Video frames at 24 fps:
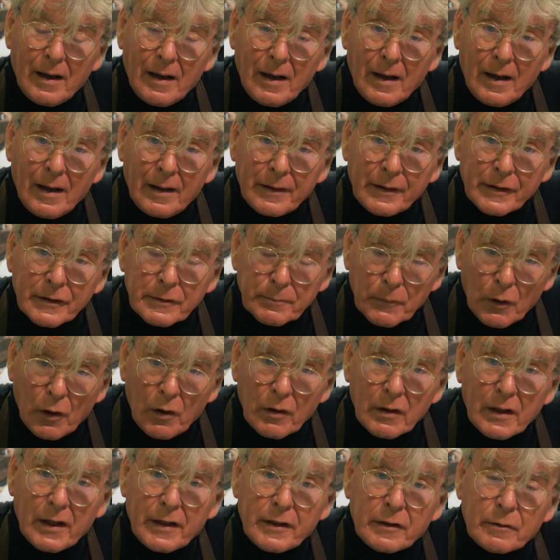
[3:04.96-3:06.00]
and it's more
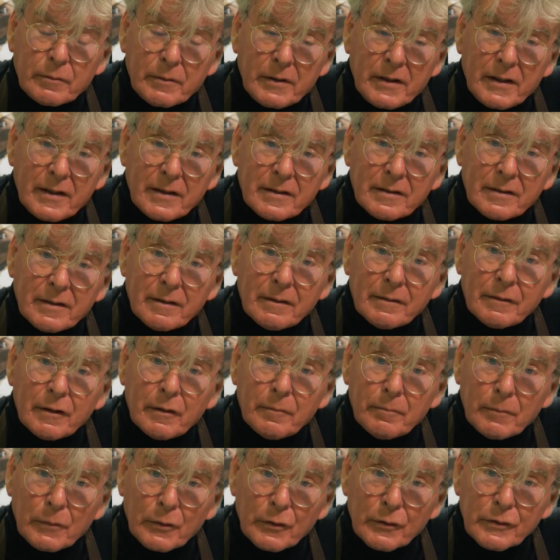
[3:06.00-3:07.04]
lightweight
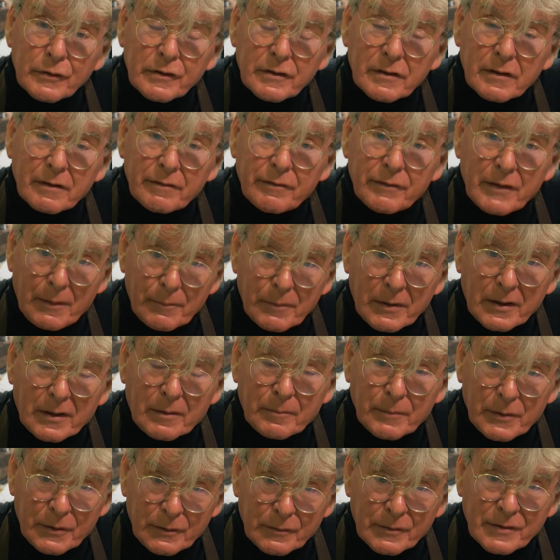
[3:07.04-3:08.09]
than most fabric
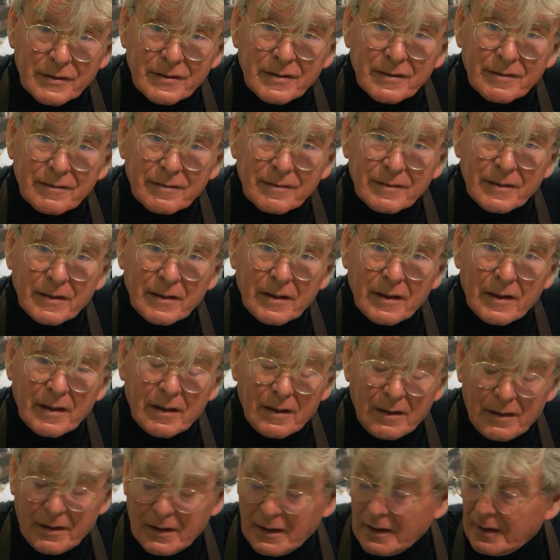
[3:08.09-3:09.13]
boots.
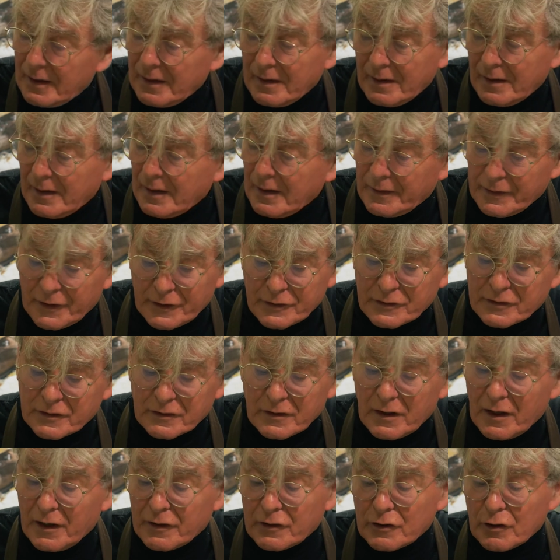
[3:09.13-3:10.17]
And it's
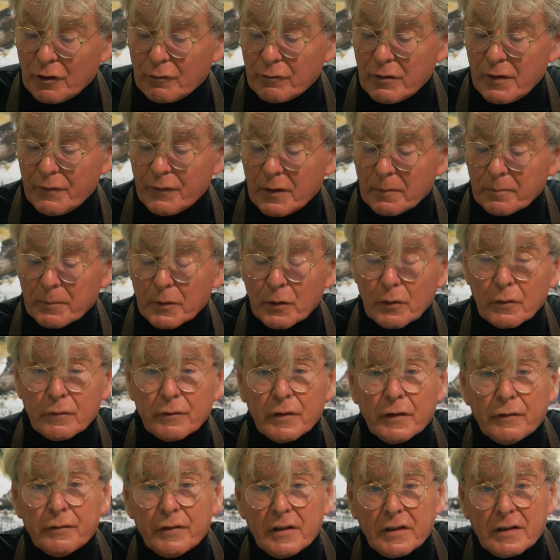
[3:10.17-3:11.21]
a terrific boot
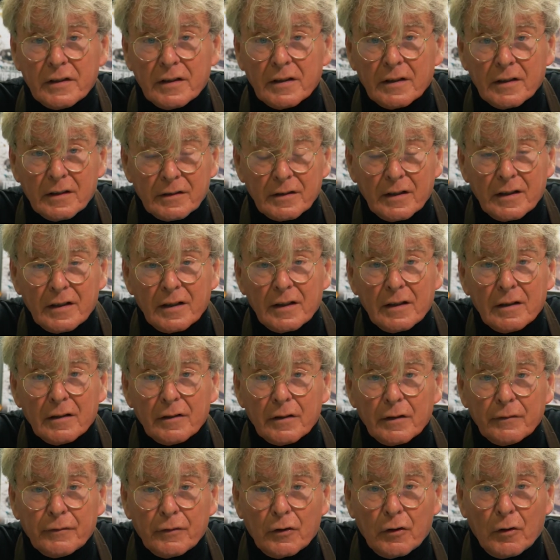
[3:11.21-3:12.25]
for fitting at the heel and
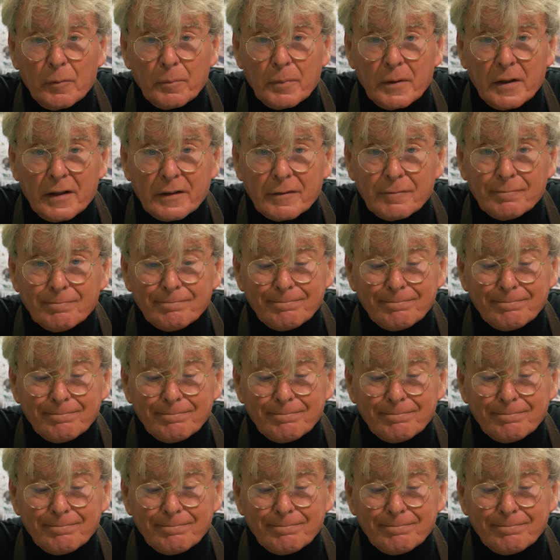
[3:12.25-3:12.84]
the forepart.